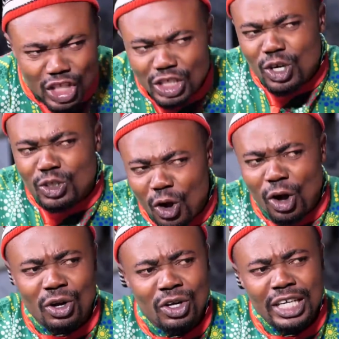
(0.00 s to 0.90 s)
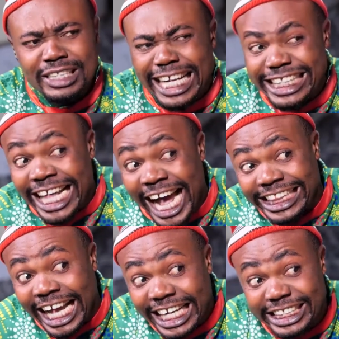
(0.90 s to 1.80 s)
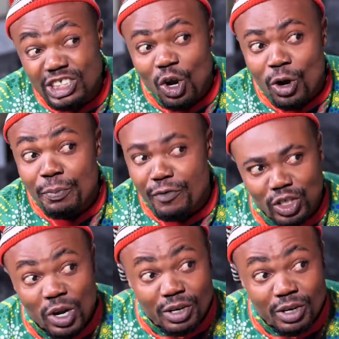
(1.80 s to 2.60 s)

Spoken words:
Do you know that they are targeting your own before you